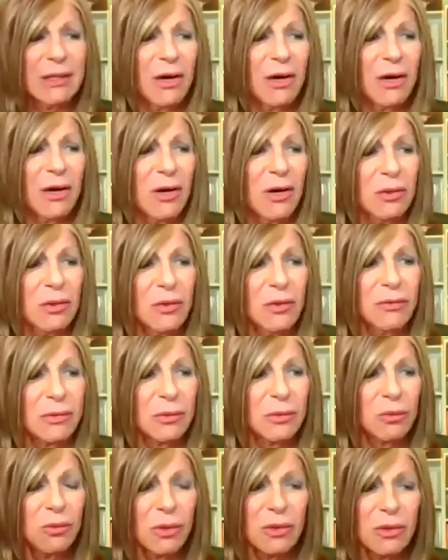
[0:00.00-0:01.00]
all over the
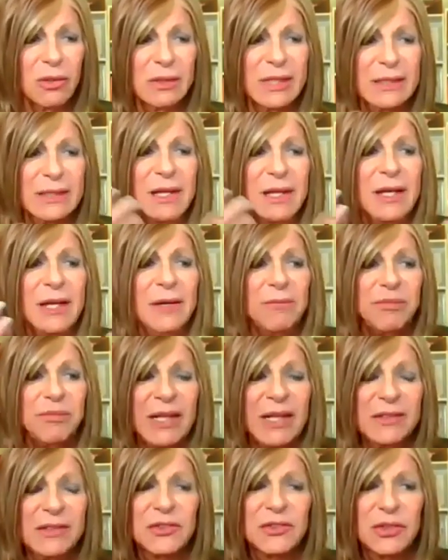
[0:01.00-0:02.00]
world, and
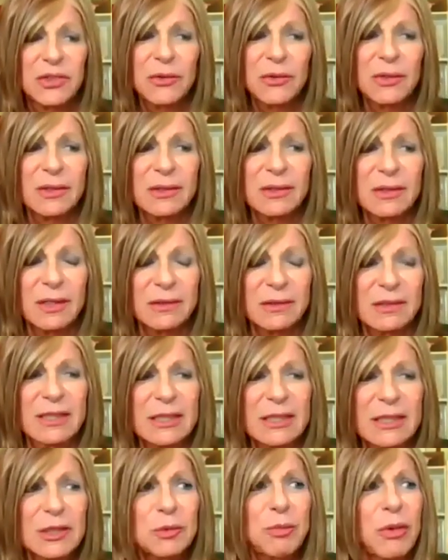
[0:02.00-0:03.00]
so
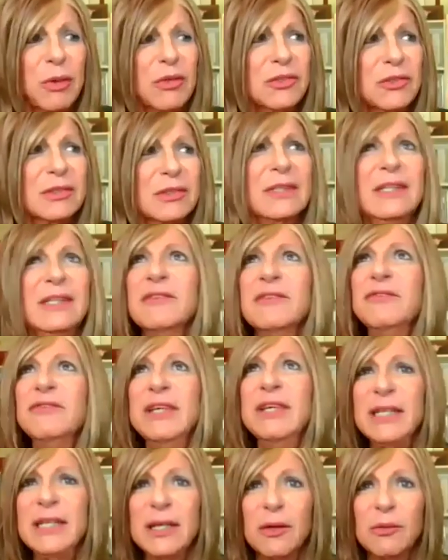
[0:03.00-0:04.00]
this person in the
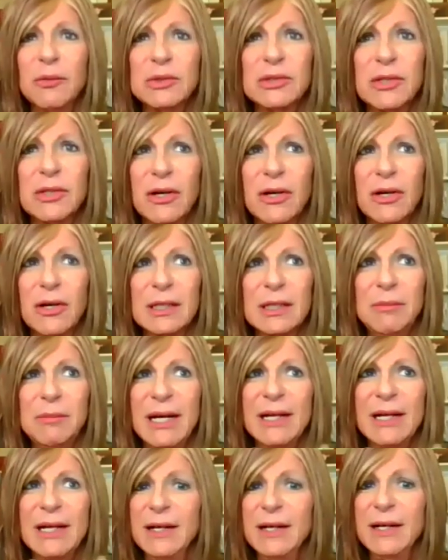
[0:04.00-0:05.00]
video was talking
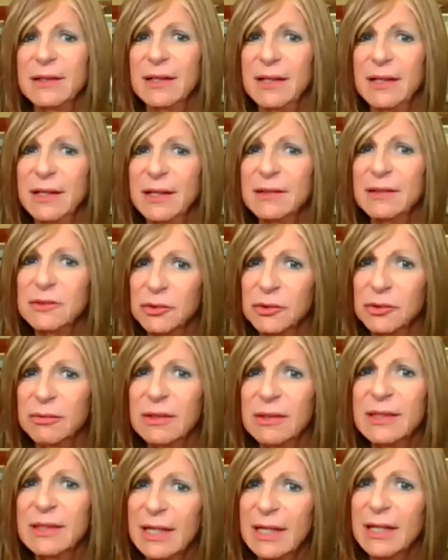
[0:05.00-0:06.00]
about how there's
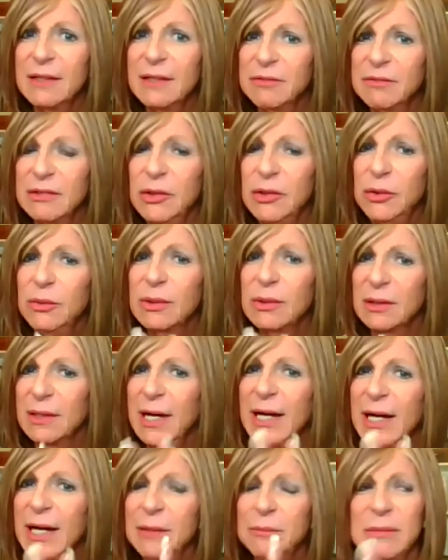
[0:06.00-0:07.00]
really kind of a new
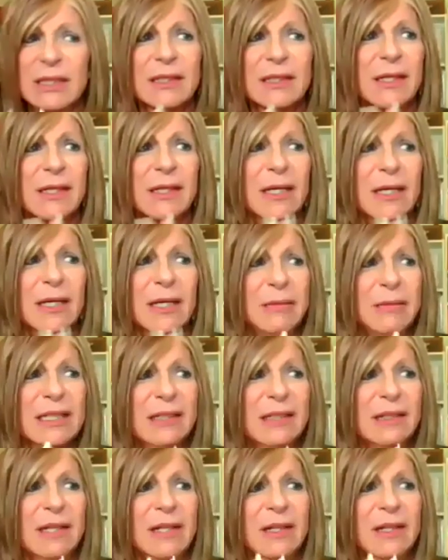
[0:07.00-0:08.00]
alignment coming,
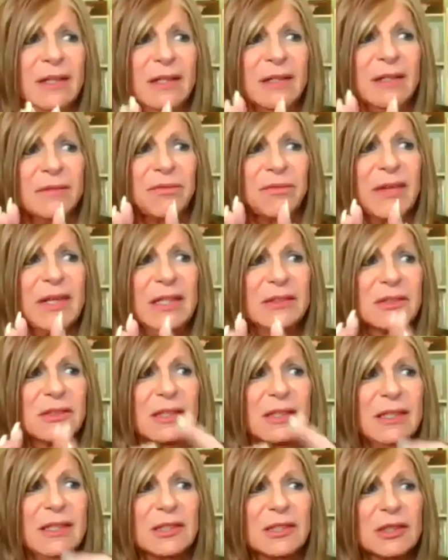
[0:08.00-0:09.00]
and it's
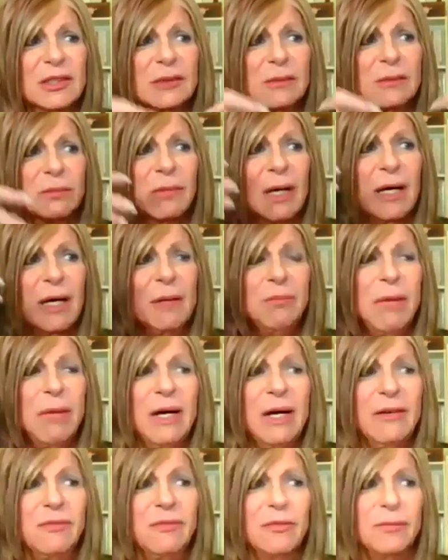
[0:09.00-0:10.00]

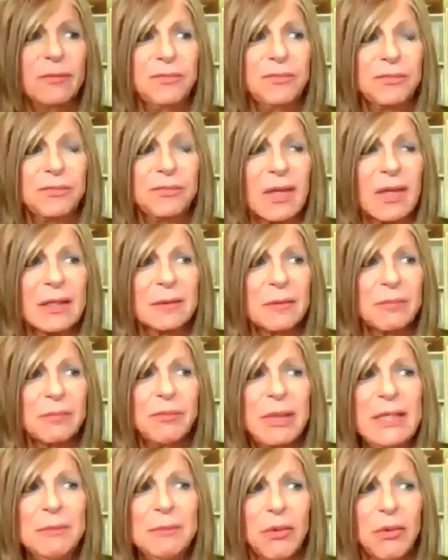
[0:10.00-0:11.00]
above
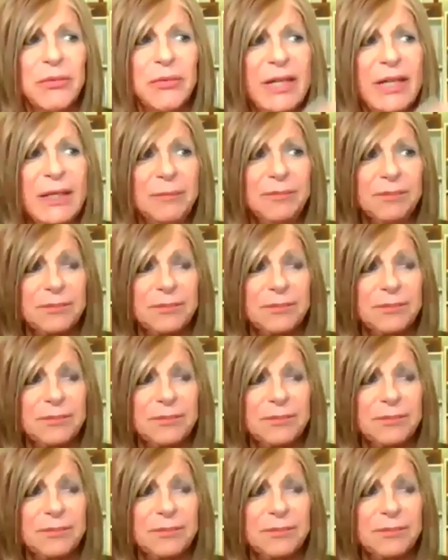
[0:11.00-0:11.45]
people that